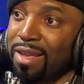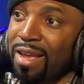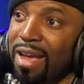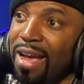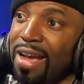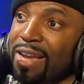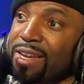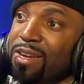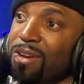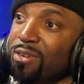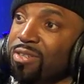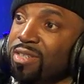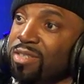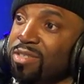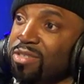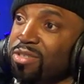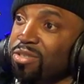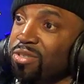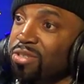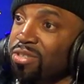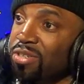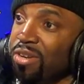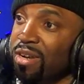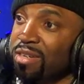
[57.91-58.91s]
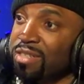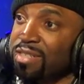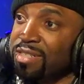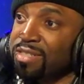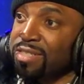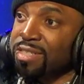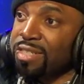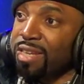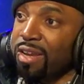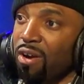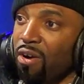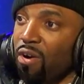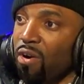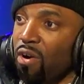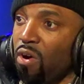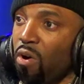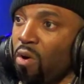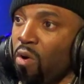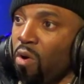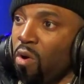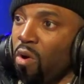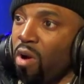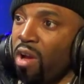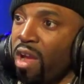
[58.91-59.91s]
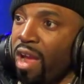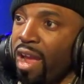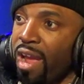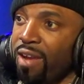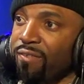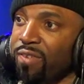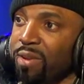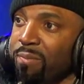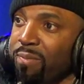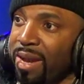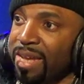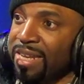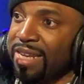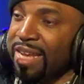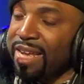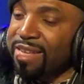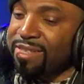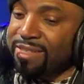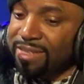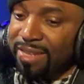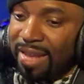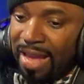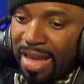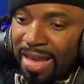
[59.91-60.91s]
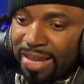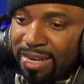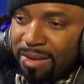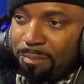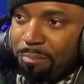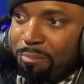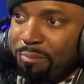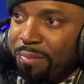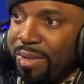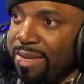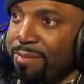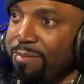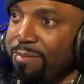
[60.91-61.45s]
I go to New York to tell everybody. I had a big